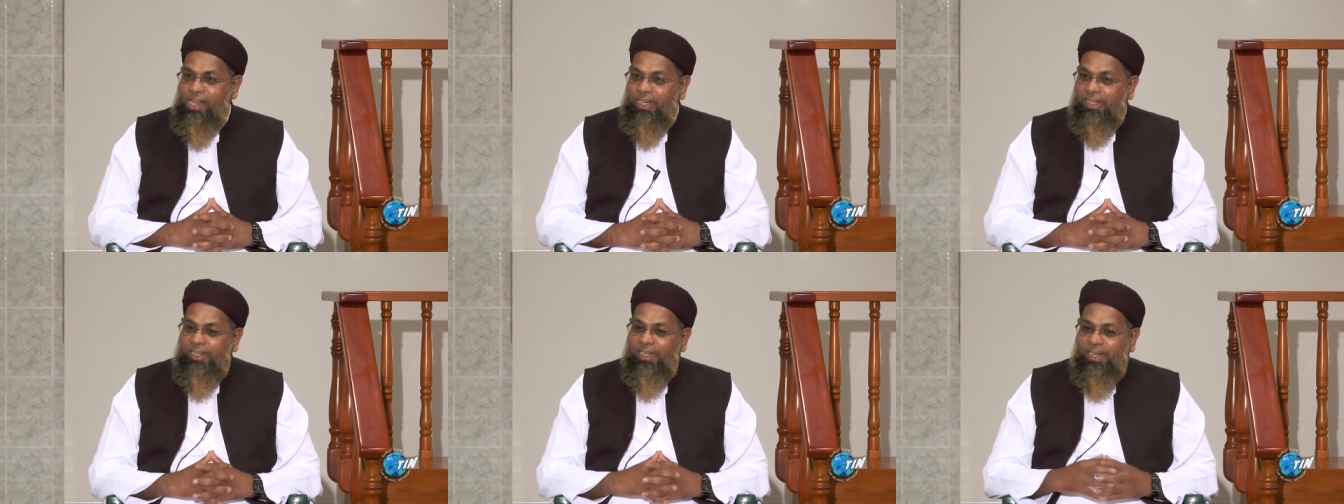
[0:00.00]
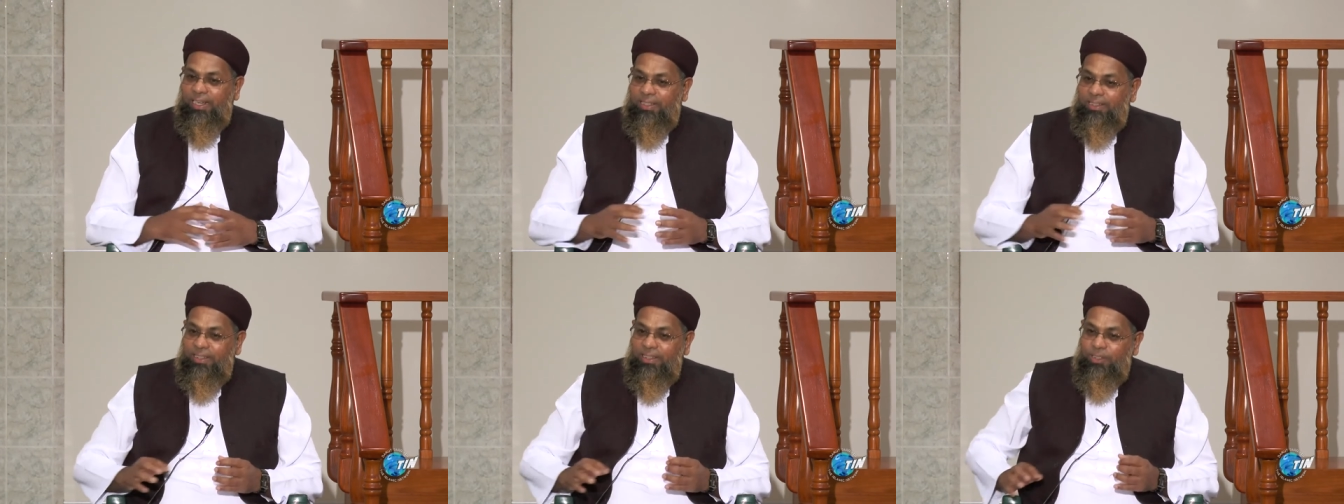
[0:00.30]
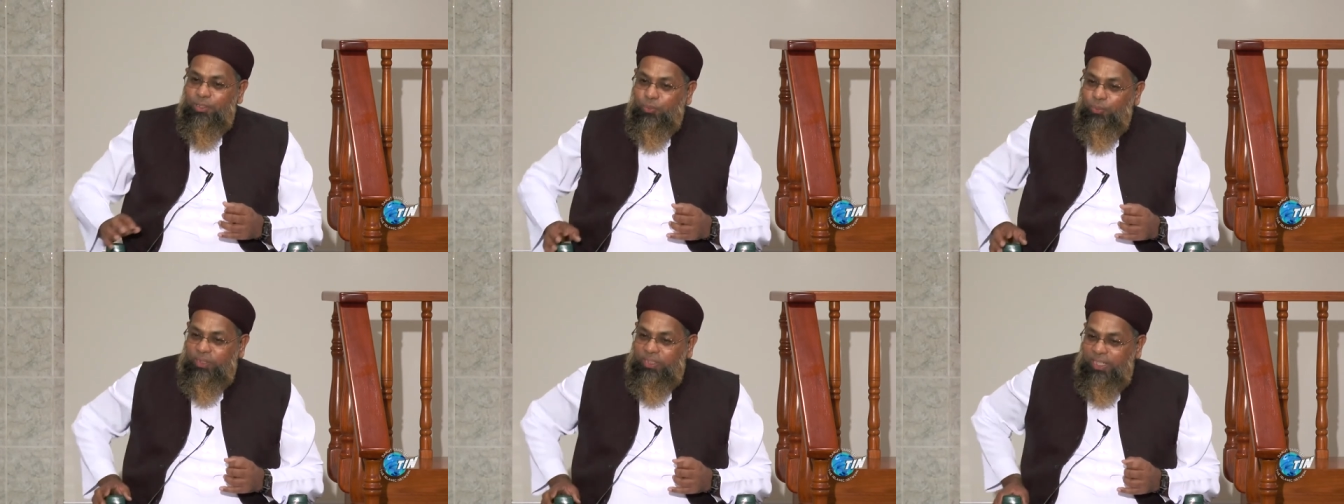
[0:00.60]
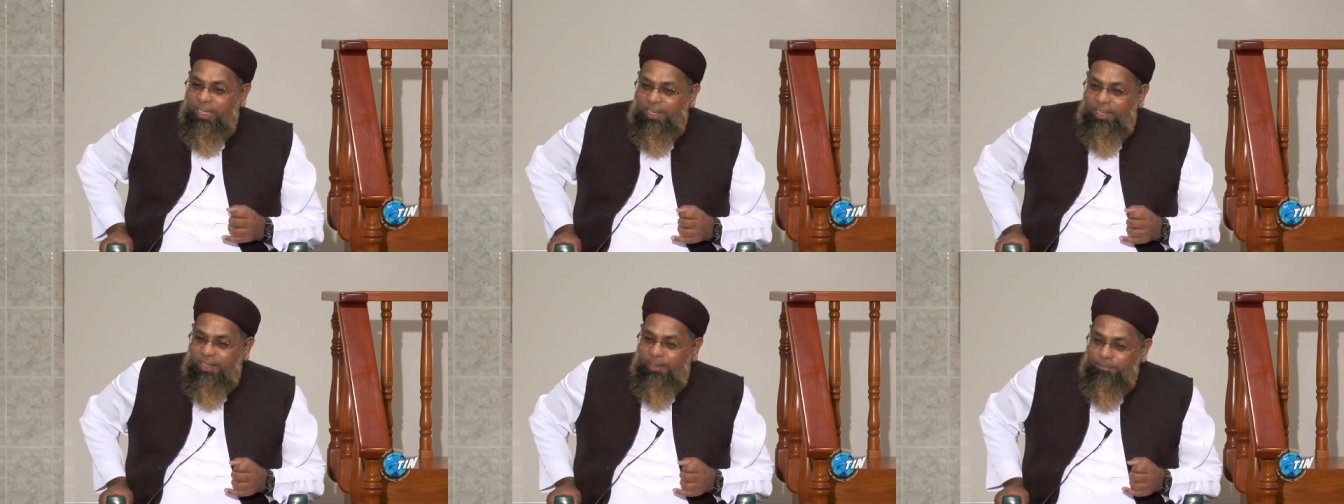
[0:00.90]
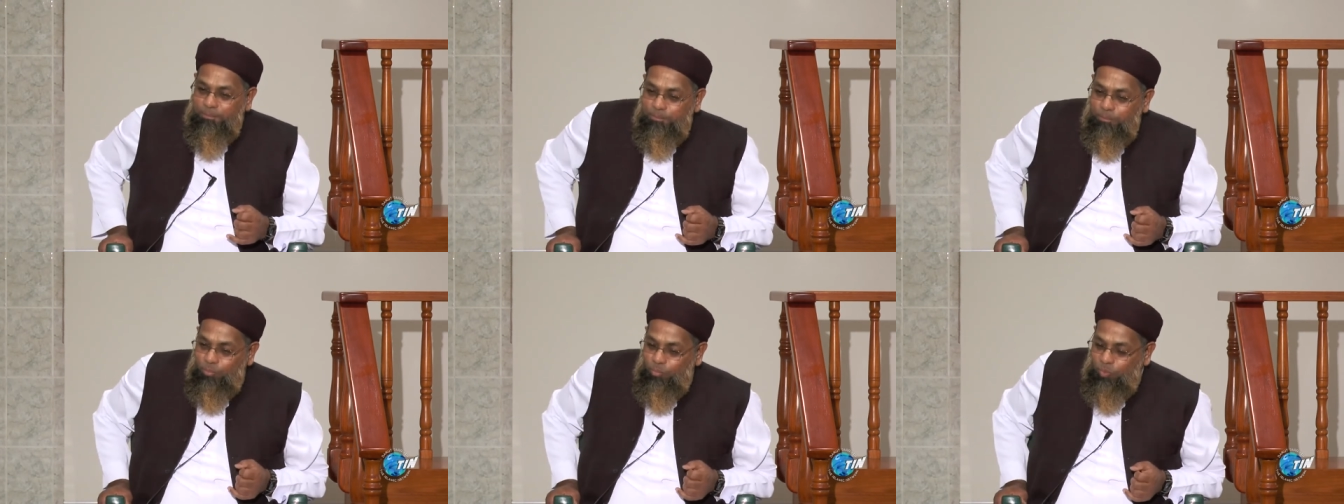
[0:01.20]
The hadith which I
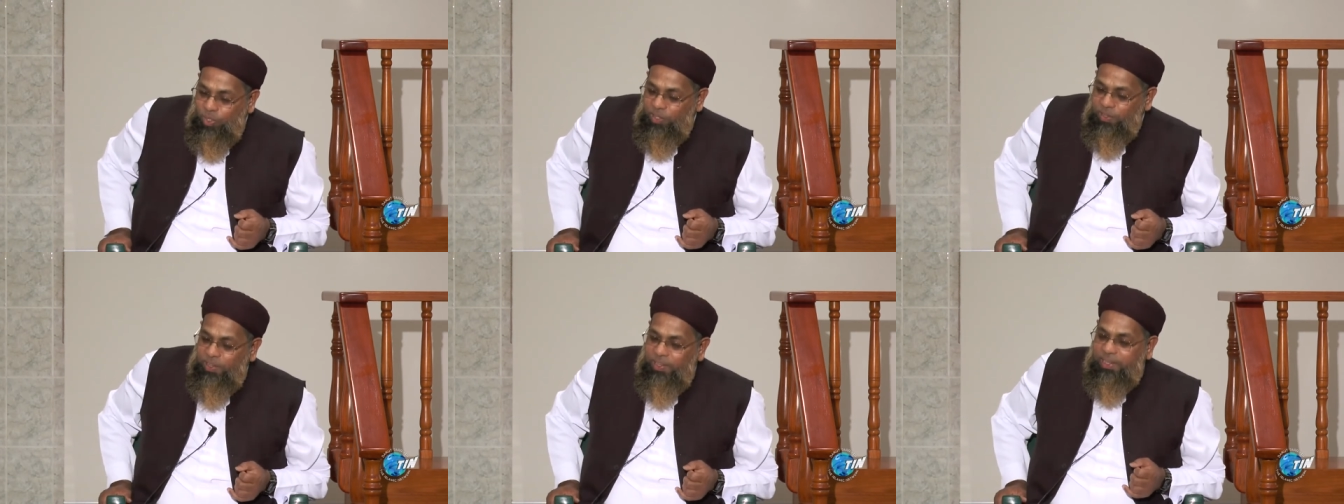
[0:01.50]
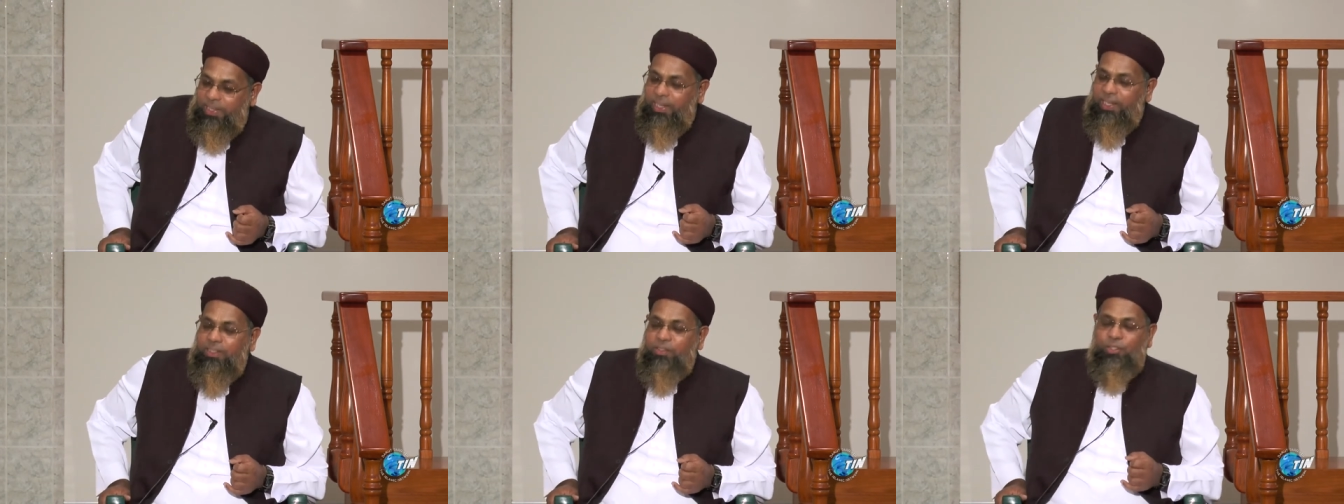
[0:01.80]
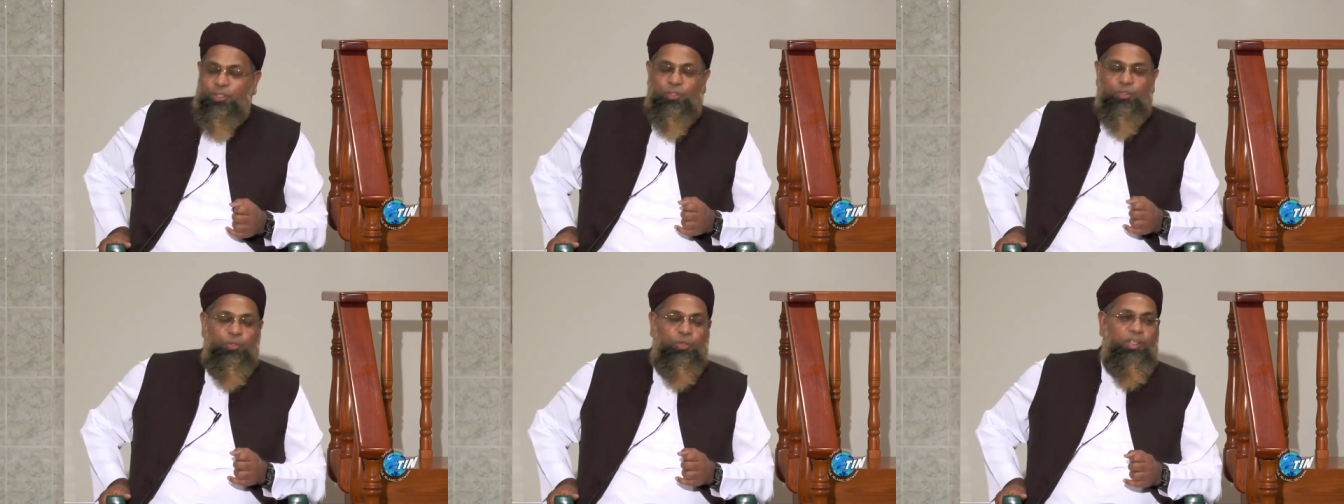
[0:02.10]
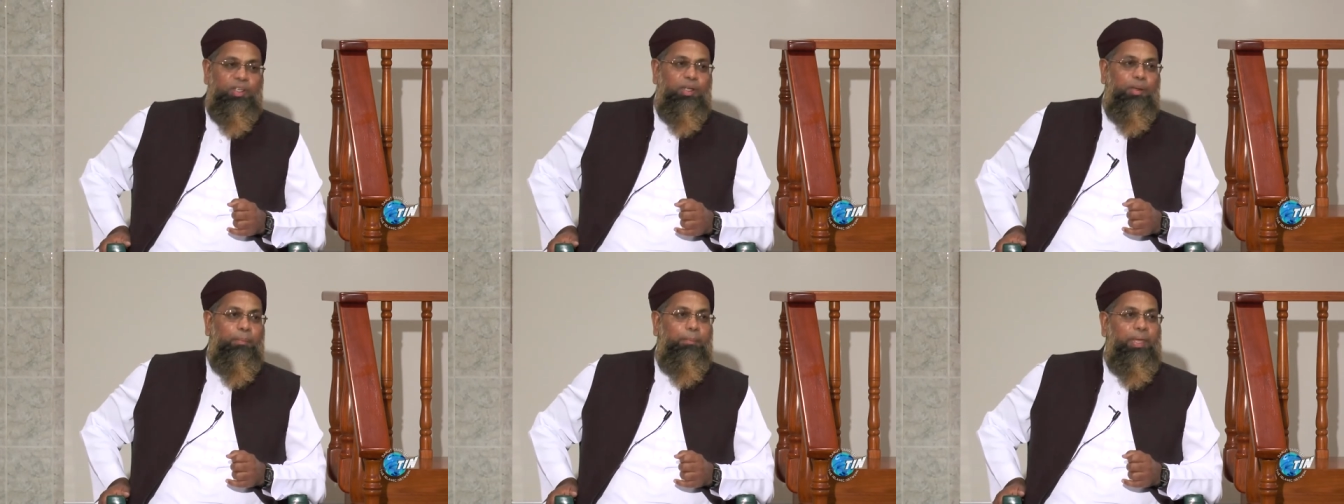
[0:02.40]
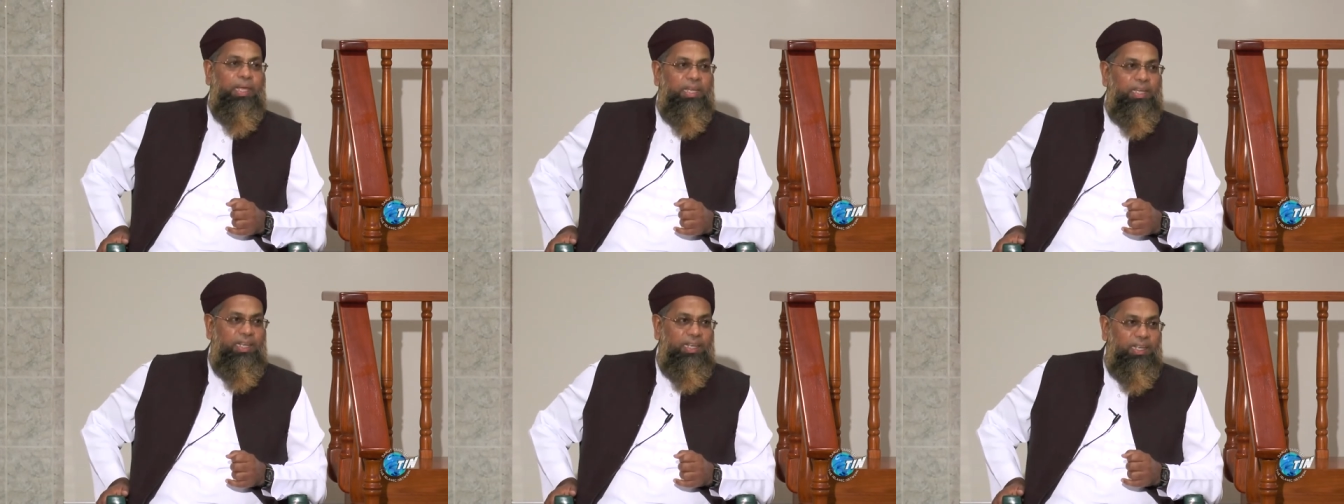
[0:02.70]
indicated to in the
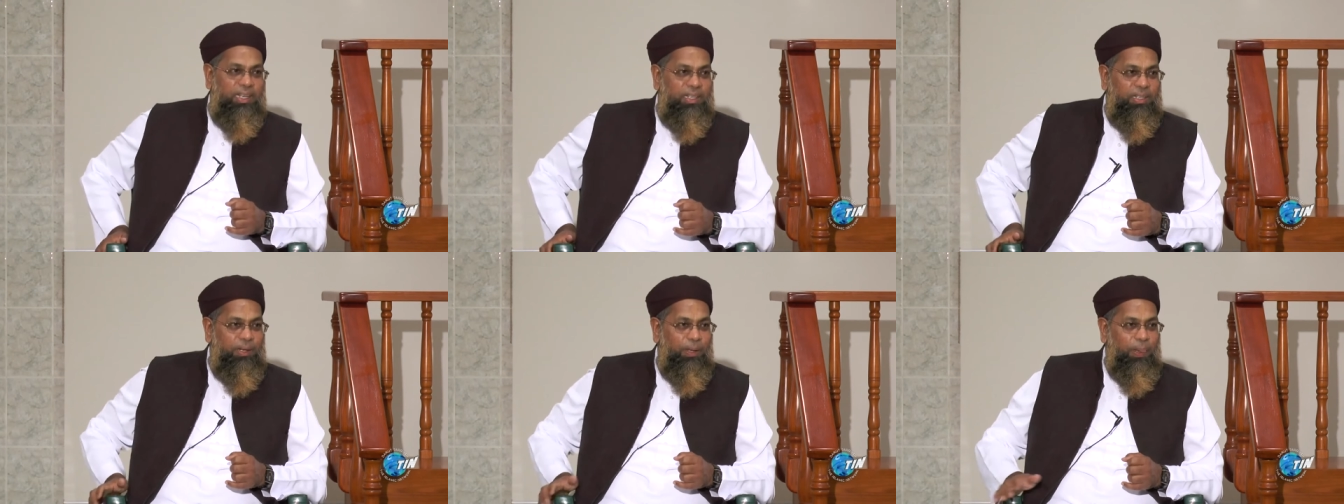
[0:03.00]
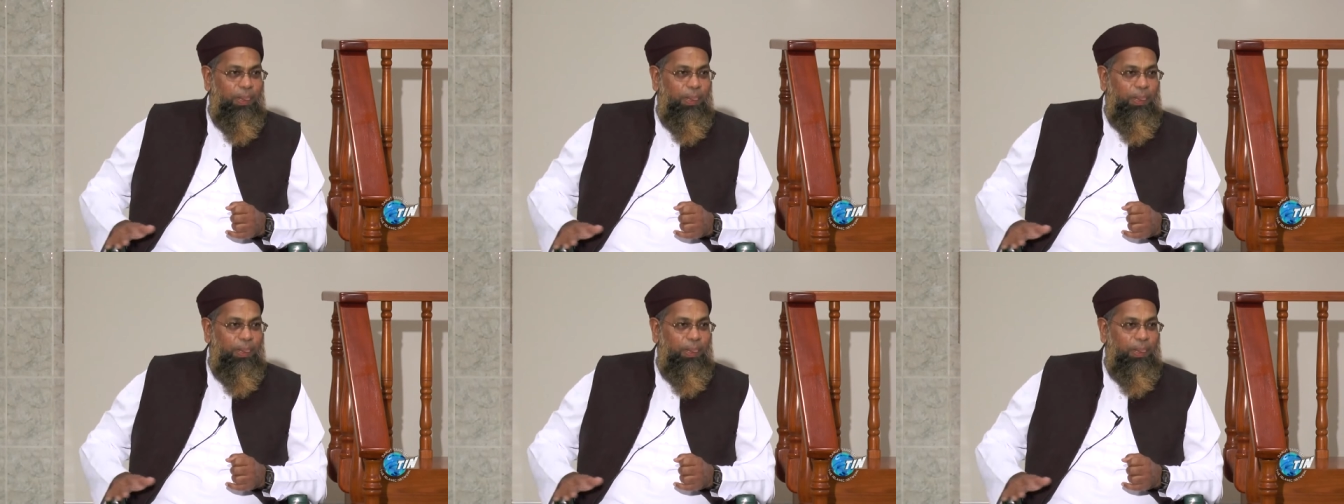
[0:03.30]
beginning,